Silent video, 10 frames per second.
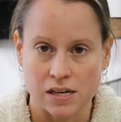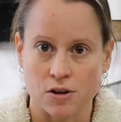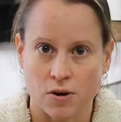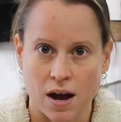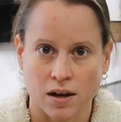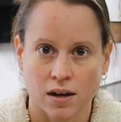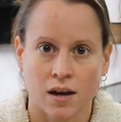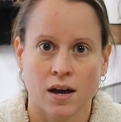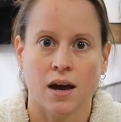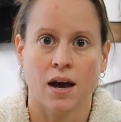seat crack
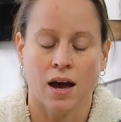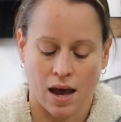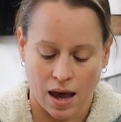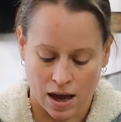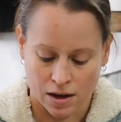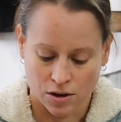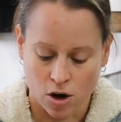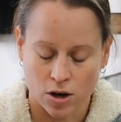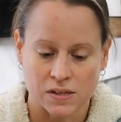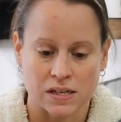and
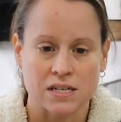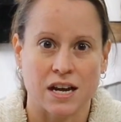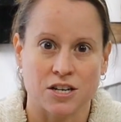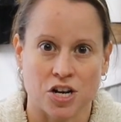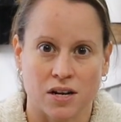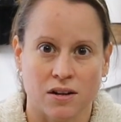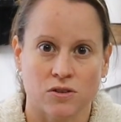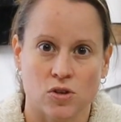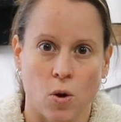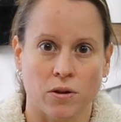causing tension
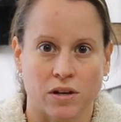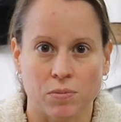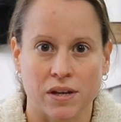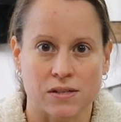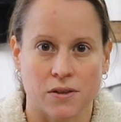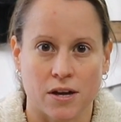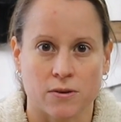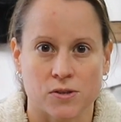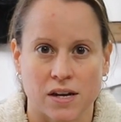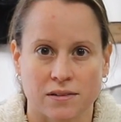to hold it in place on the
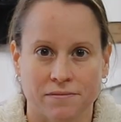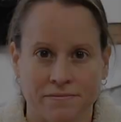other side.